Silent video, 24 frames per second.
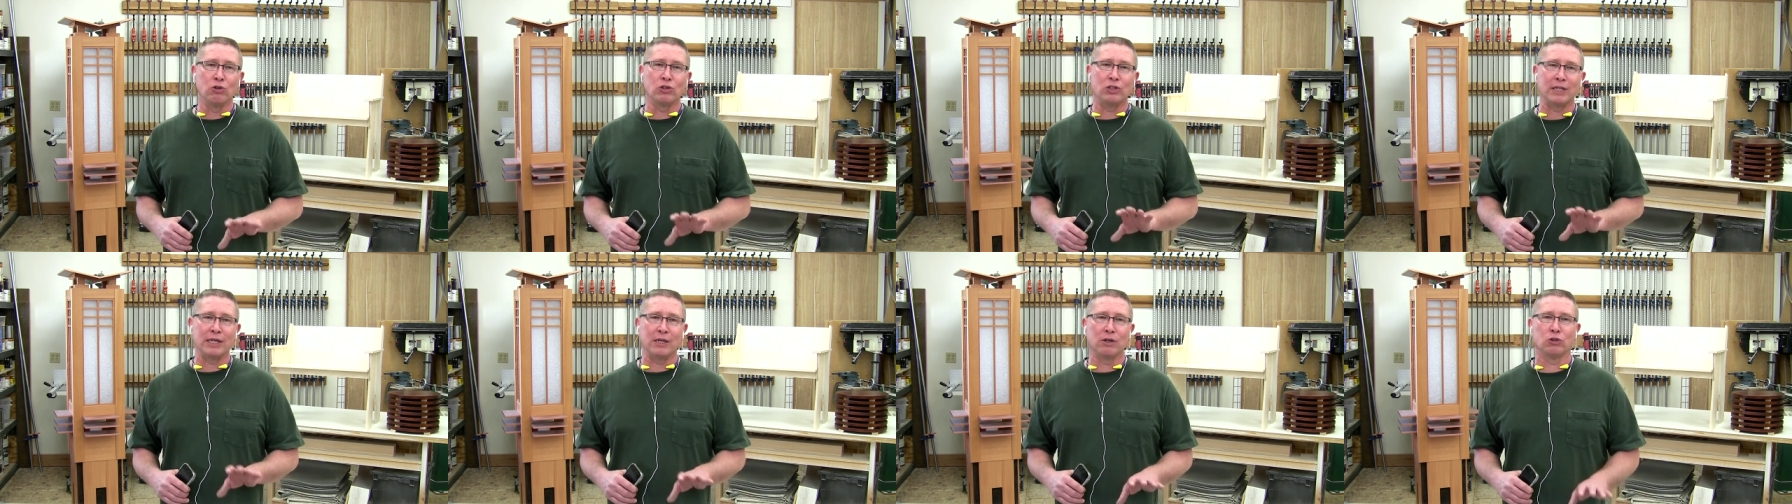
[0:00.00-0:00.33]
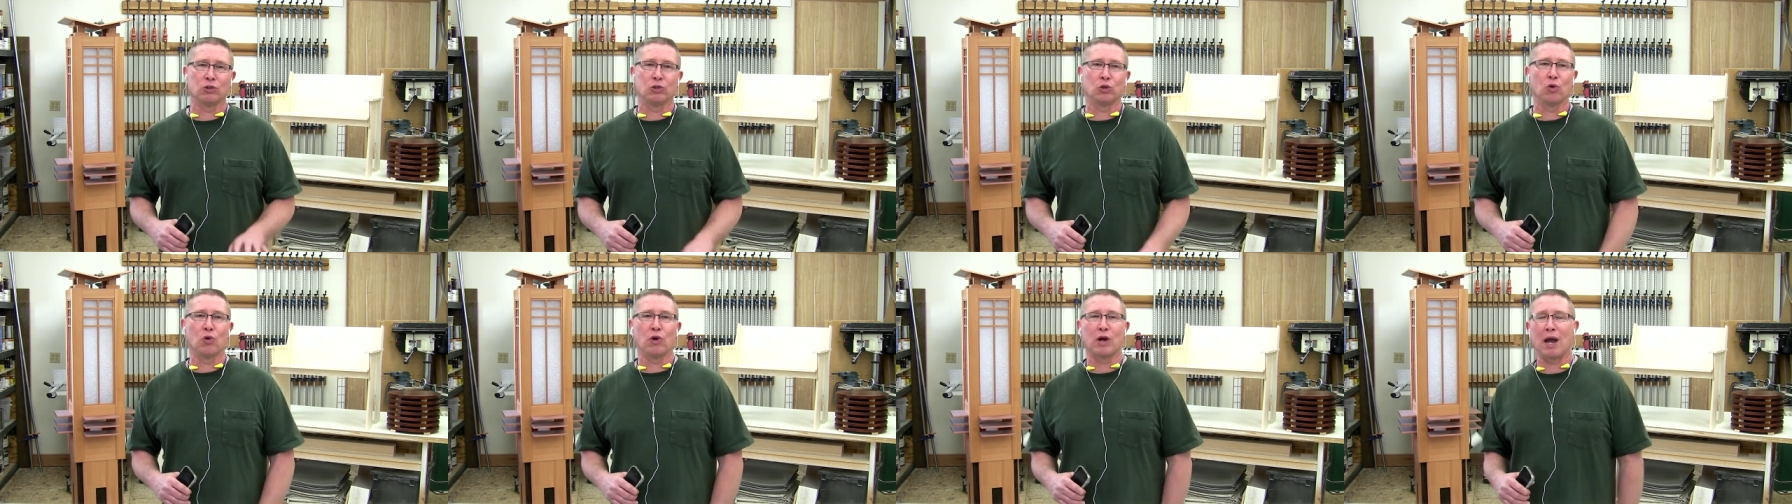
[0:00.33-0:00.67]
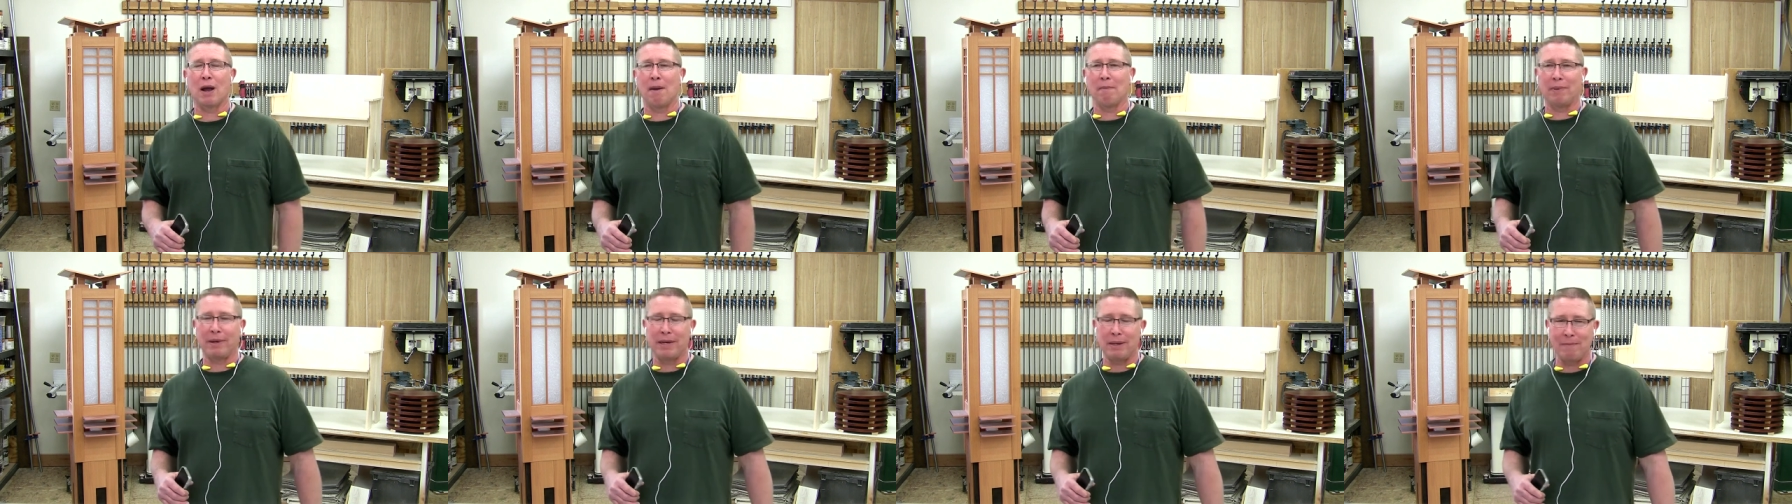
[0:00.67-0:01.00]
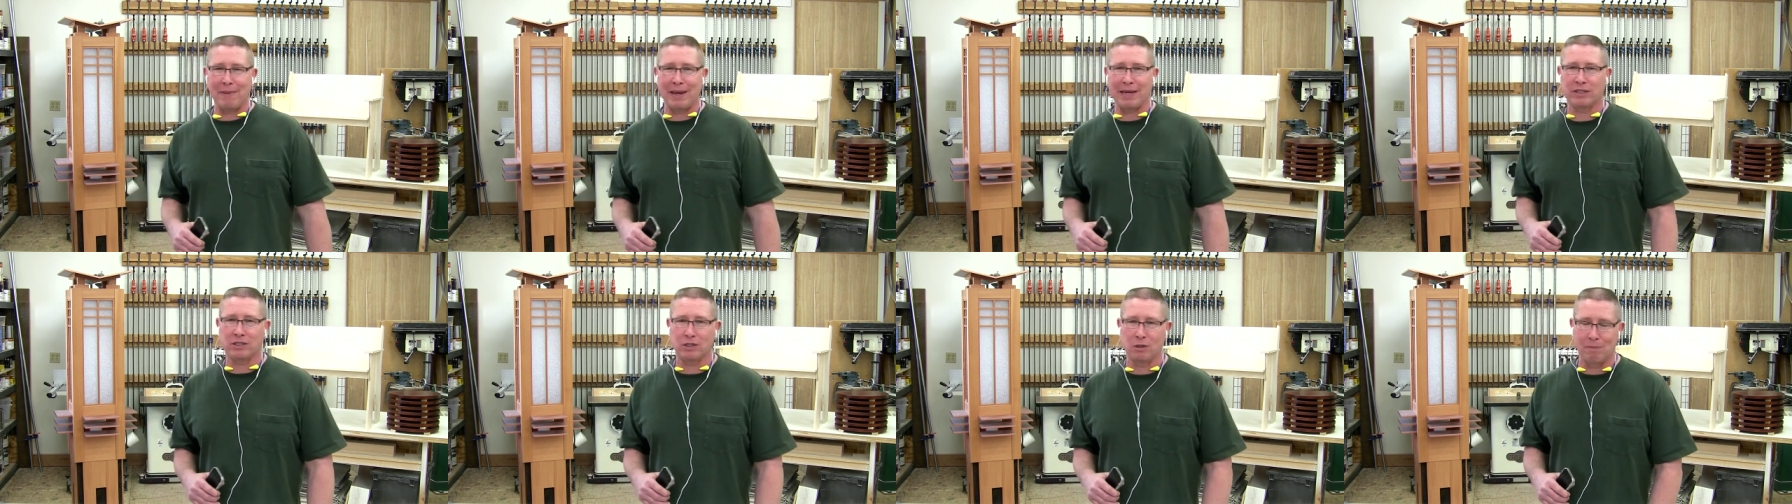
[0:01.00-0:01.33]
single tool company
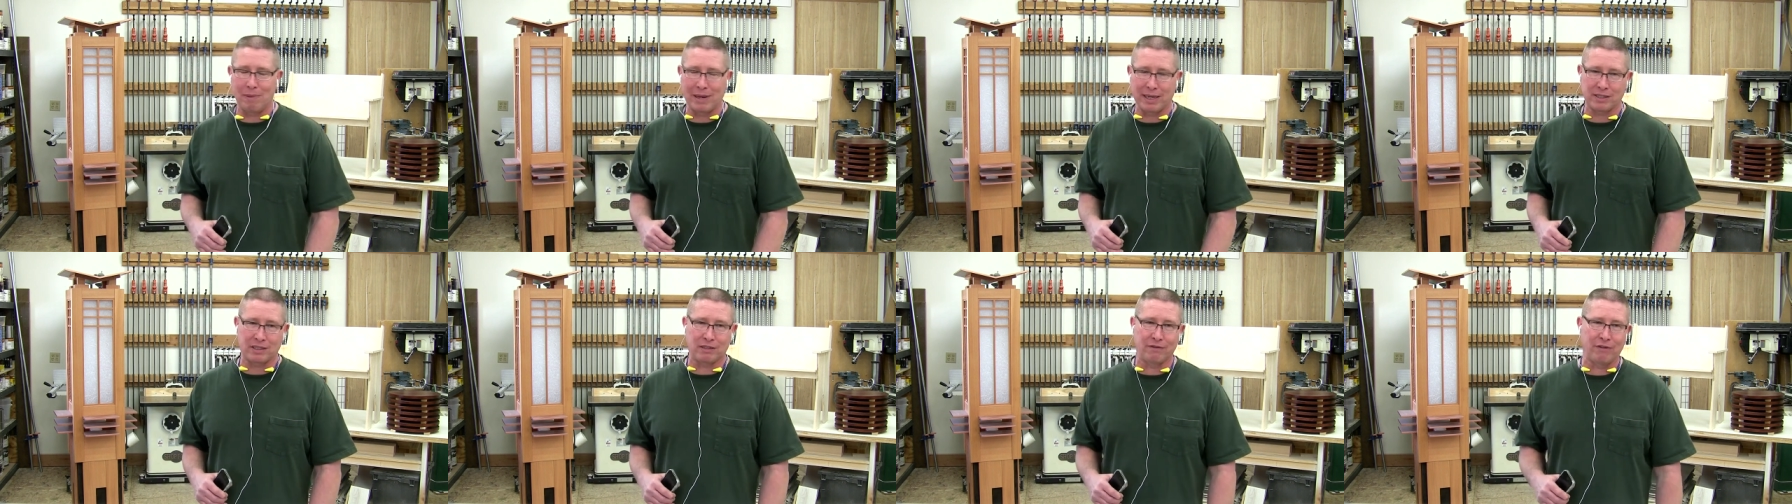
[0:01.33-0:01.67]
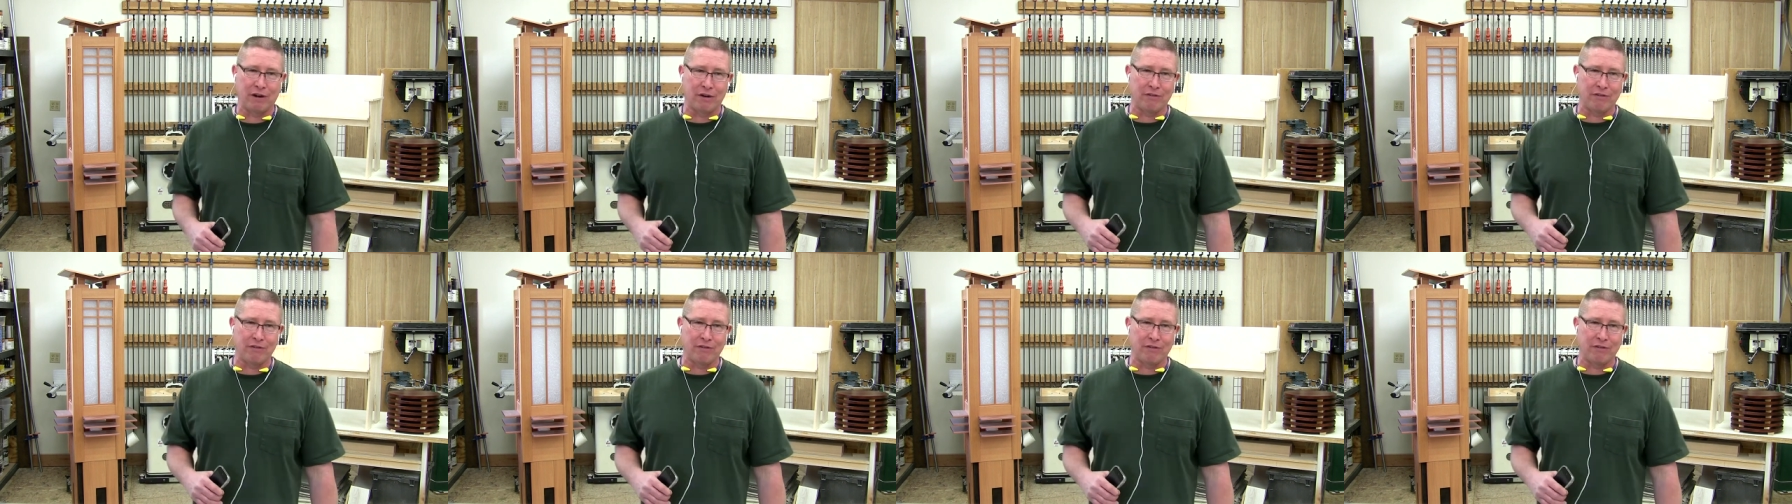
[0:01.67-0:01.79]
makes the best of